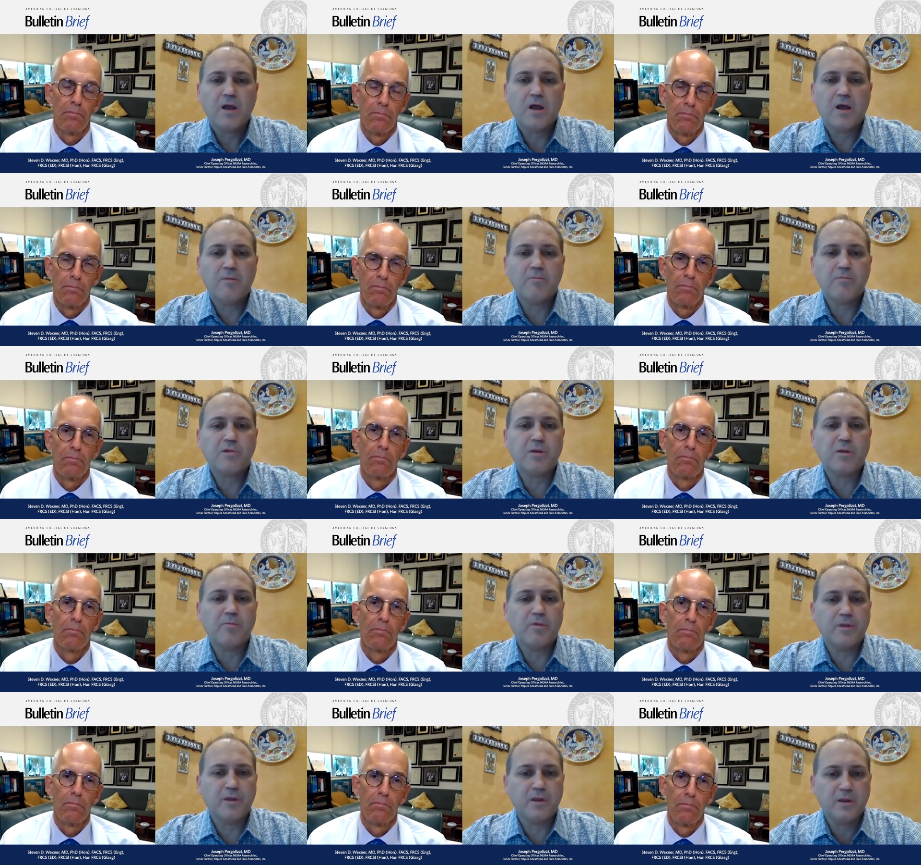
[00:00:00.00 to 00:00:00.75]
Speaker 1: um,
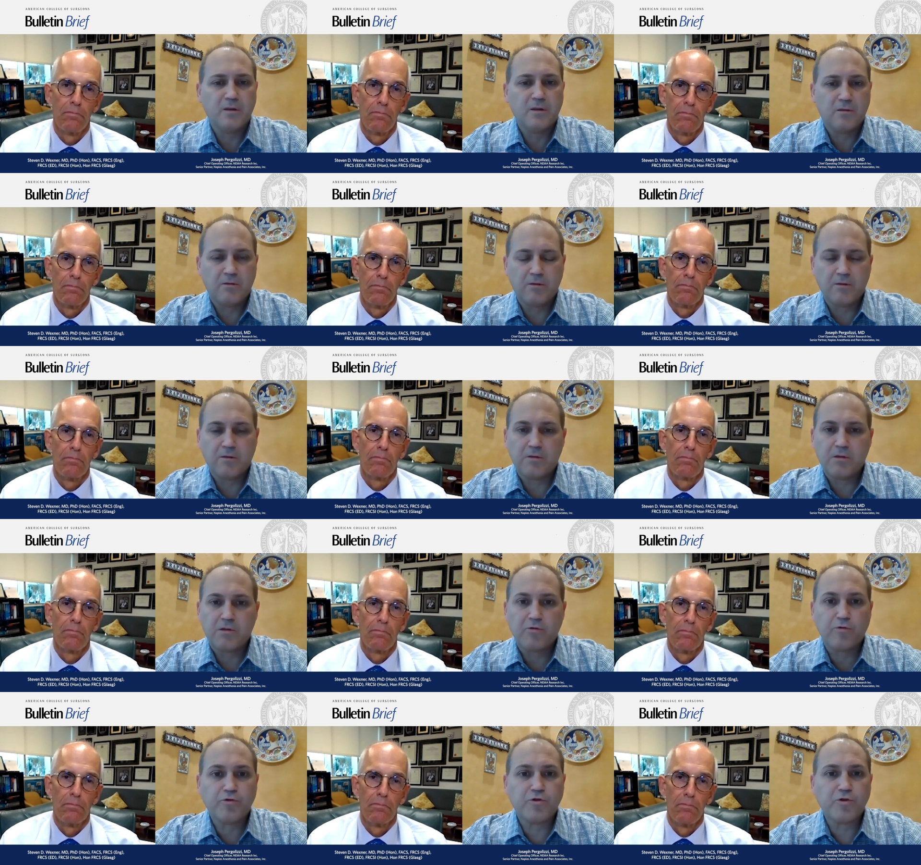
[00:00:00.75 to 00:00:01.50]
some of the
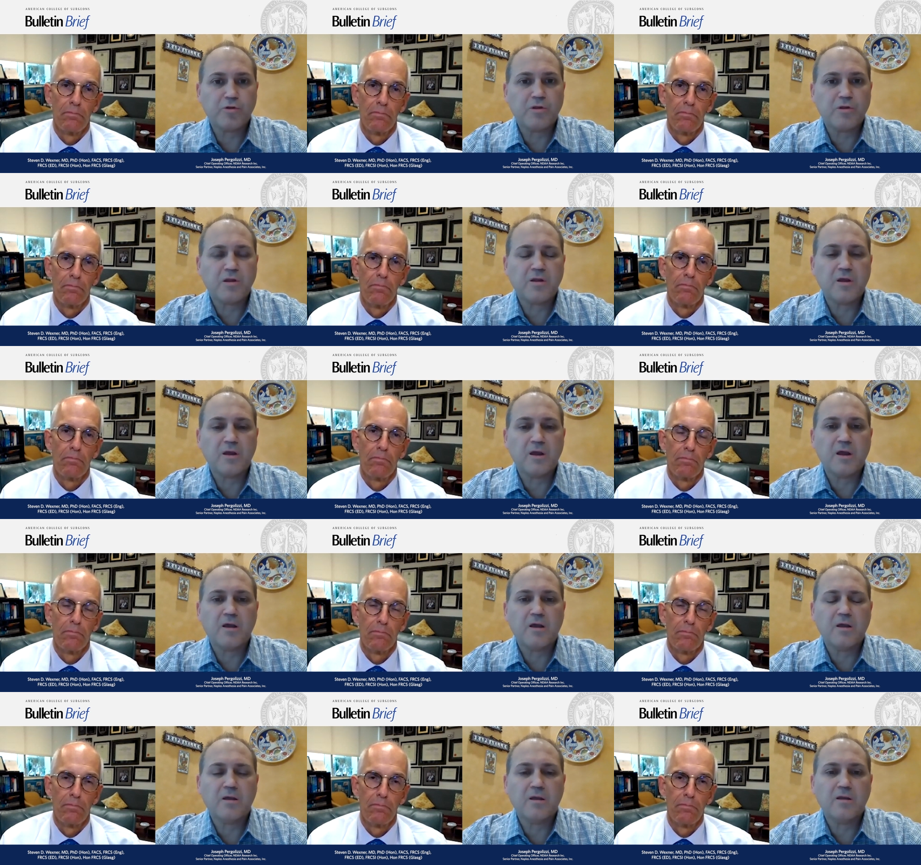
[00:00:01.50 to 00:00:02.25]
surgeons
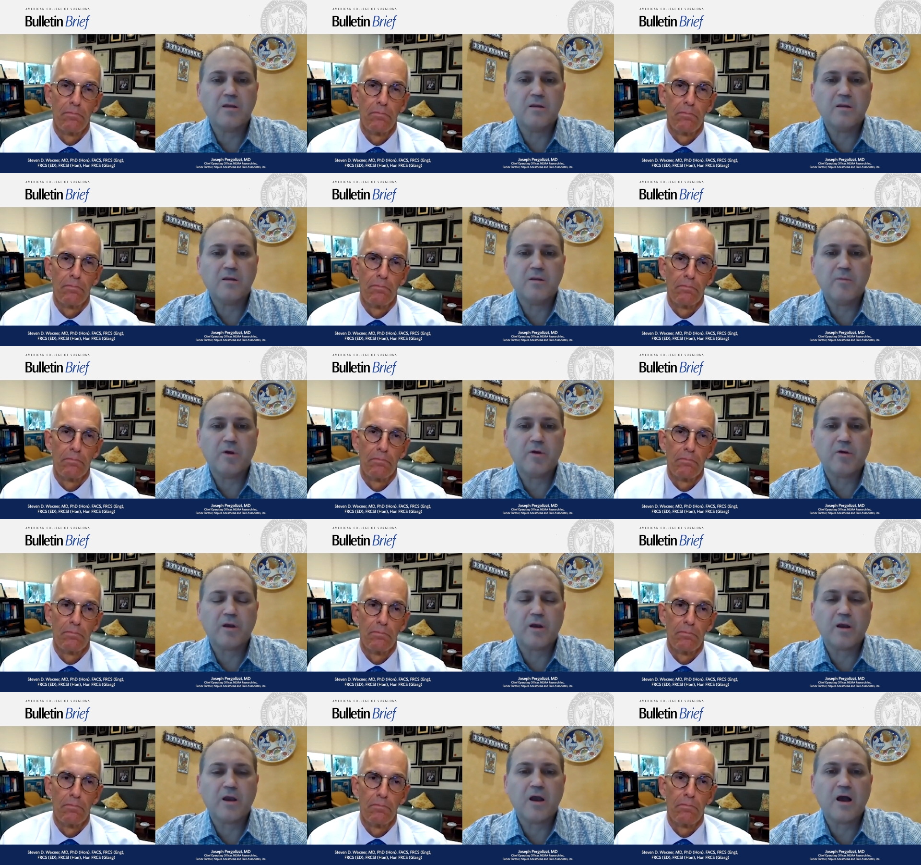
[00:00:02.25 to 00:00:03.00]
uh, in the
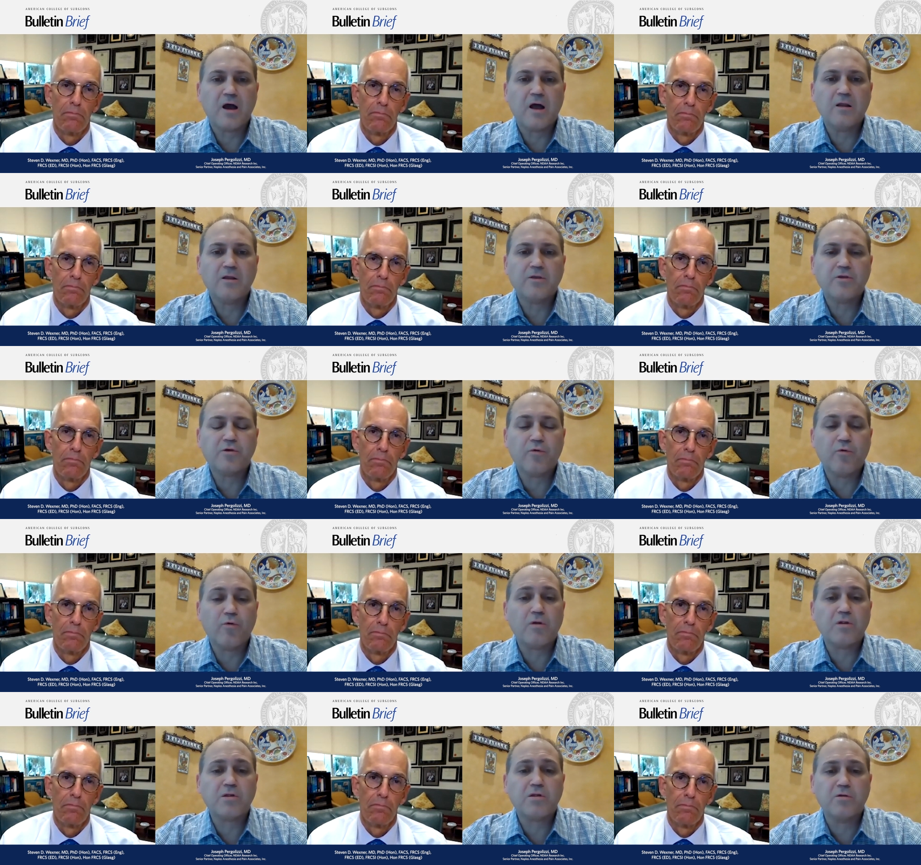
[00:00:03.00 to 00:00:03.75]
American College
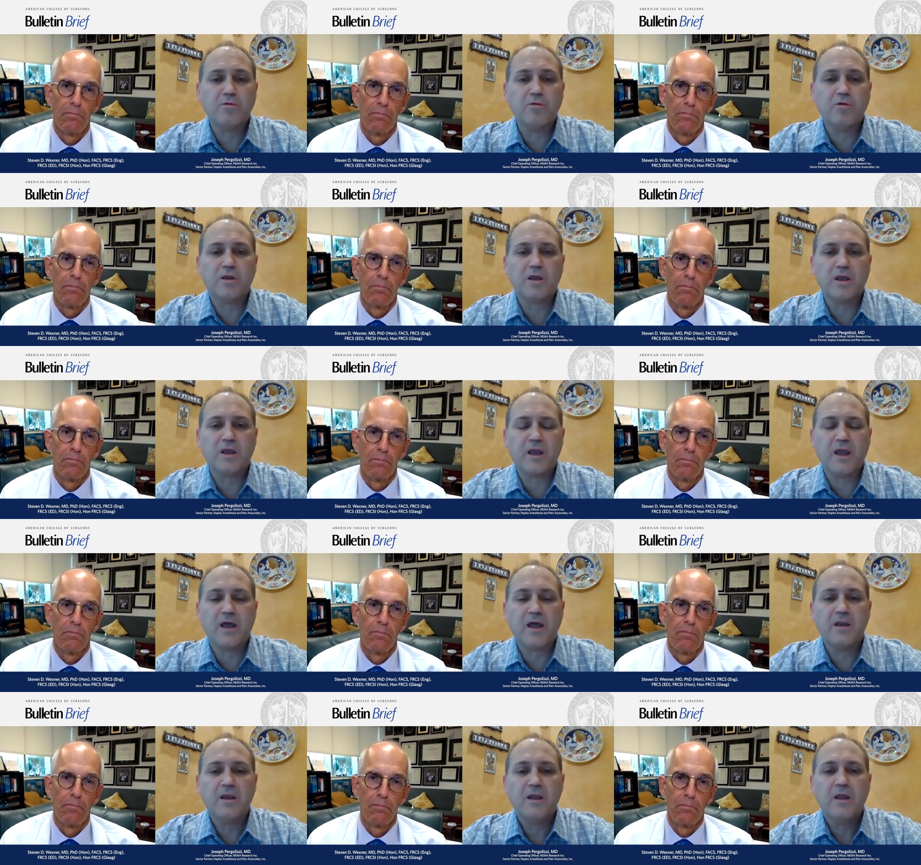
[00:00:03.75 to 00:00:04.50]
are also
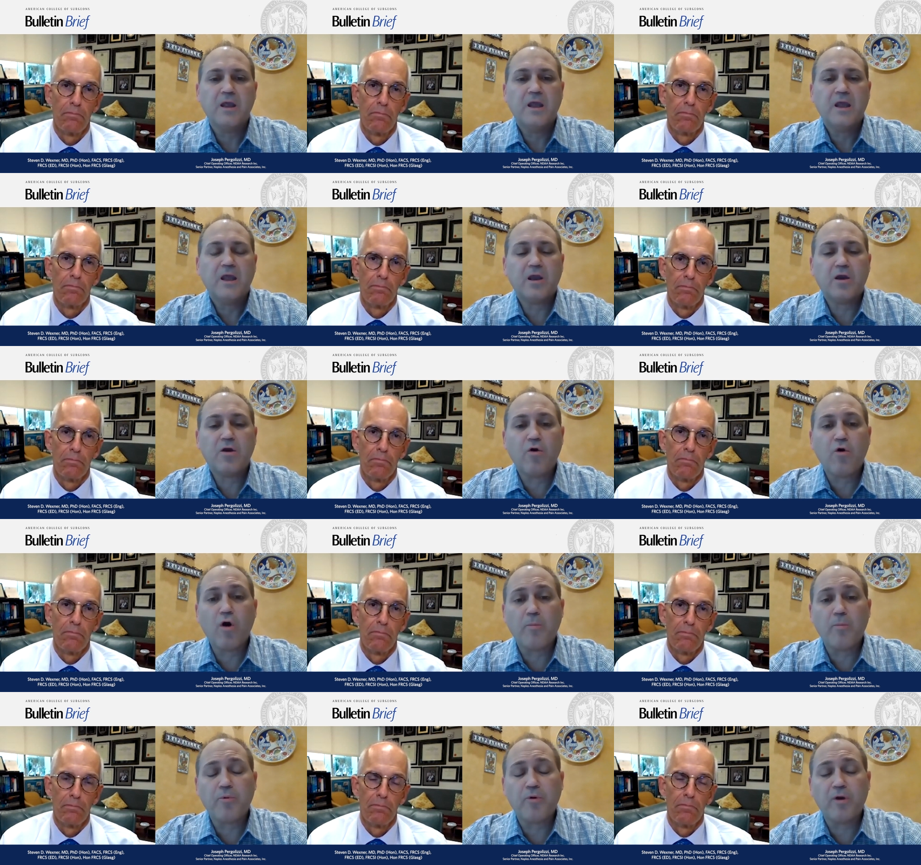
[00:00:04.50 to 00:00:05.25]
looking at
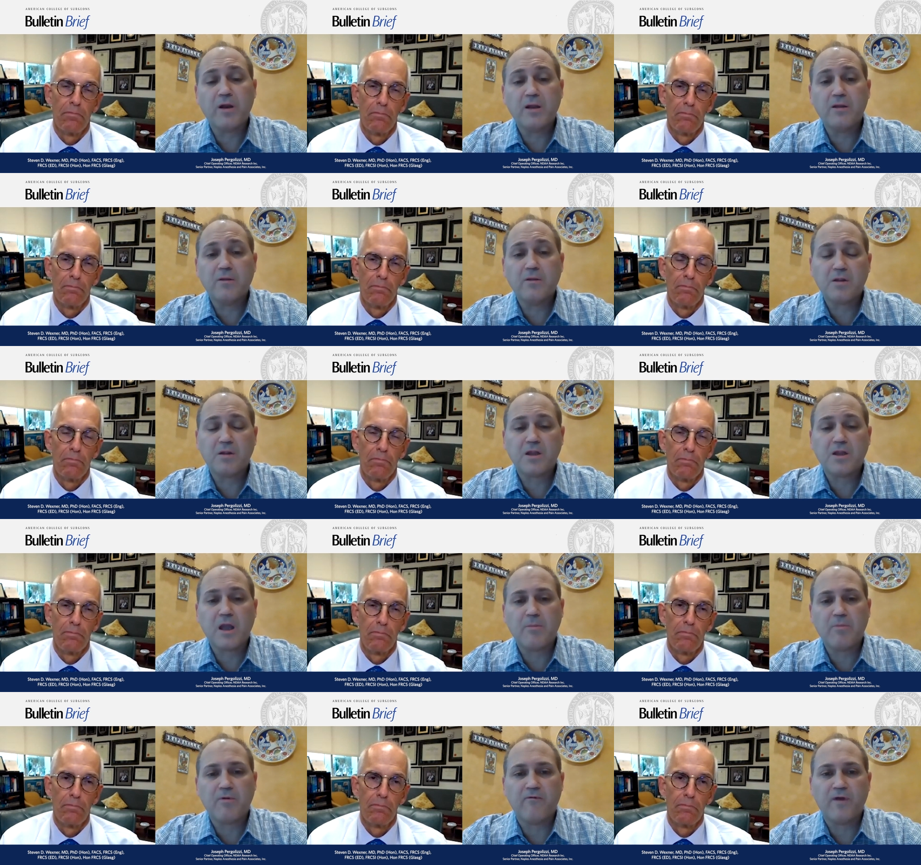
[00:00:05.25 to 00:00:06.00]
incorporating those
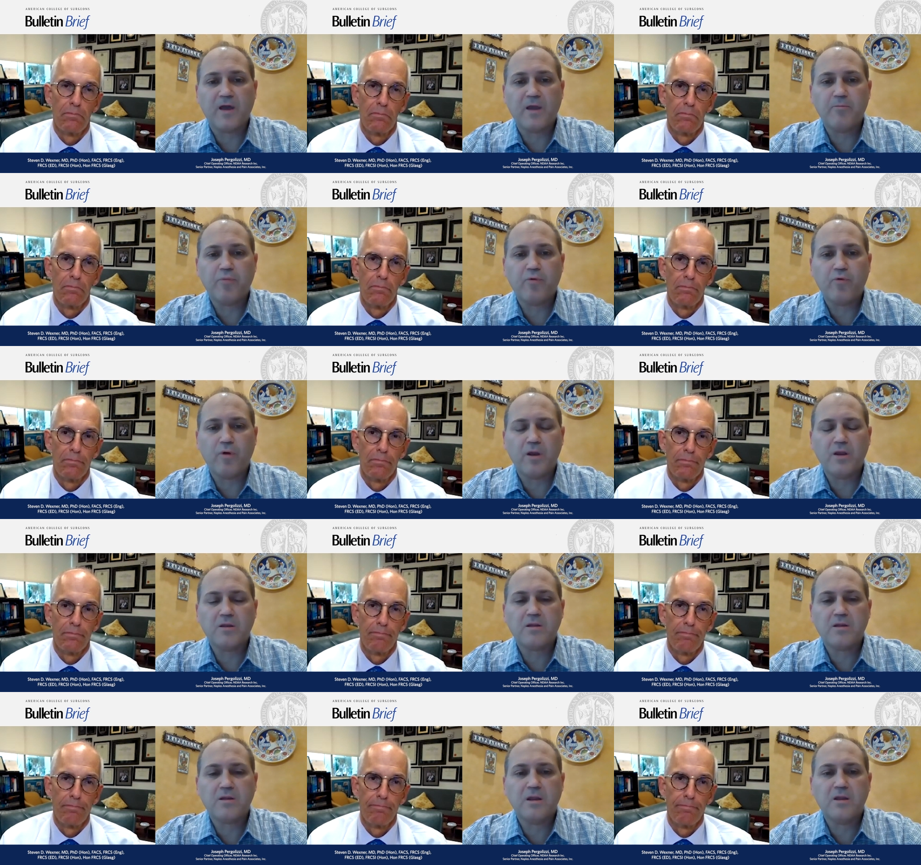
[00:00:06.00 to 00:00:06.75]
type of
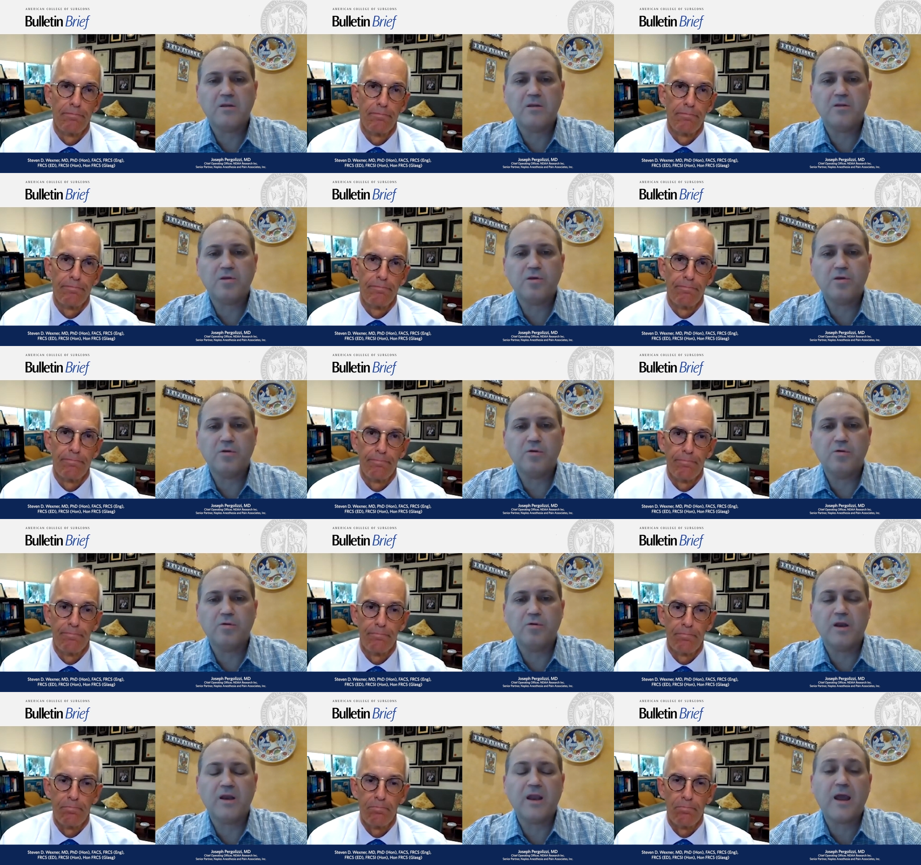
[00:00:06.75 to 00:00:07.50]
endpoints
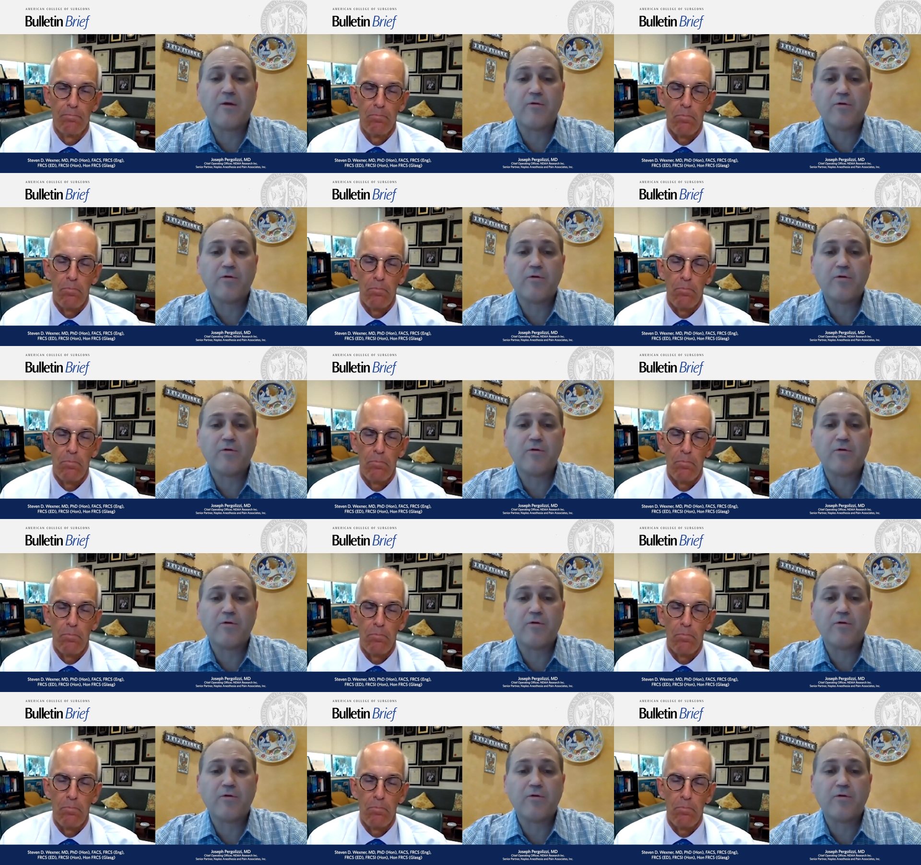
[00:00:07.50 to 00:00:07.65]
into an